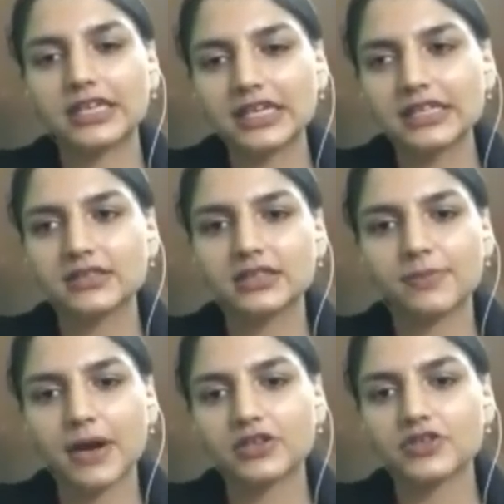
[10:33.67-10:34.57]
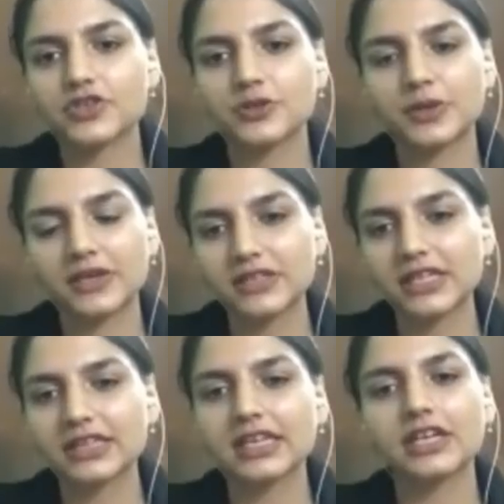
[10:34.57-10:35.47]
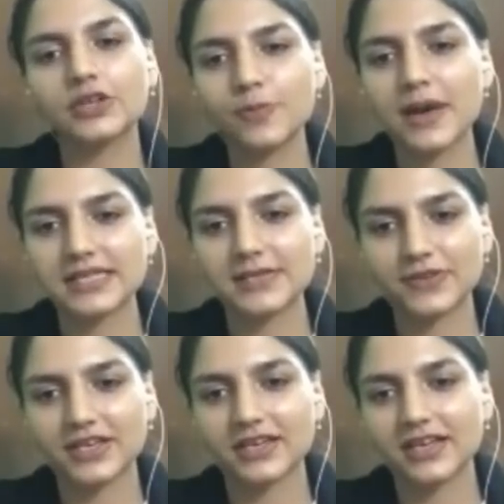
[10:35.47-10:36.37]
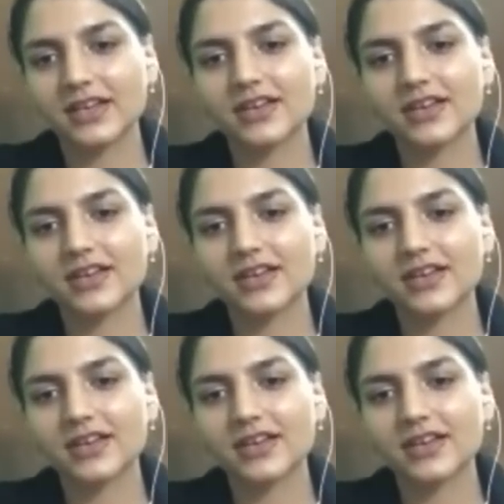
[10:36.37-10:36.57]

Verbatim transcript: we need the partnership even in the Indo-Pacific